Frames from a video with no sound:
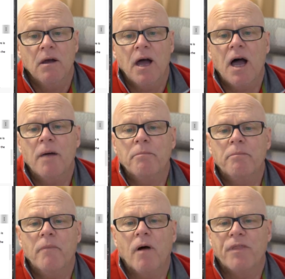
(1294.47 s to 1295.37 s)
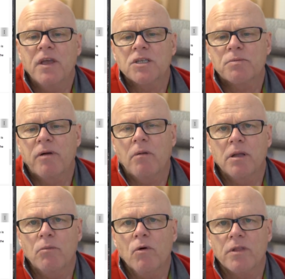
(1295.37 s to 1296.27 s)
I think it's
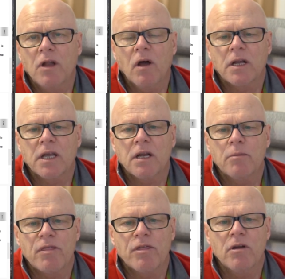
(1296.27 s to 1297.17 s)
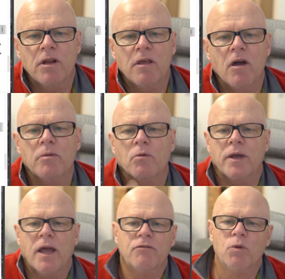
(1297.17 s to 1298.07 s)
probably more than likely going to be 30, though, but
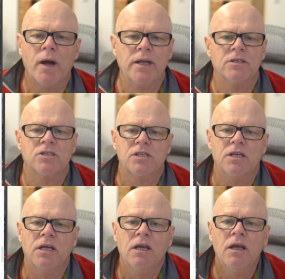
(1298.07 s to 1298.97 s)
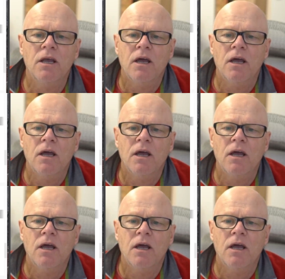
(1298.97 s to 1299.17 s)
we have to wait and see.